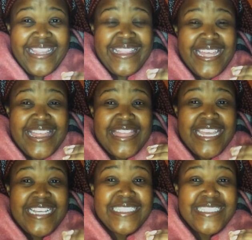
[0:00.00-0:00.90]
The
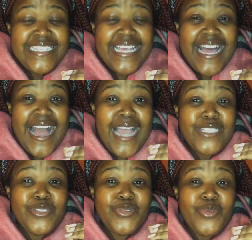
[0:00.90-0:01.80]
things I
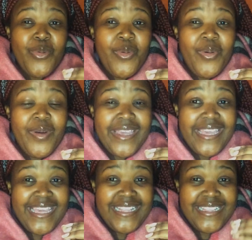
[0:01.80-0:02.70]
saw
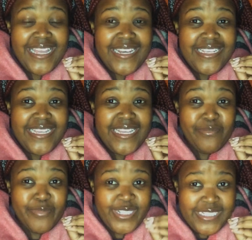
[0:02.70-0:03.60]
in that
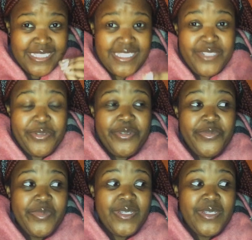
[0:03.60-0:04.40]
emergency room.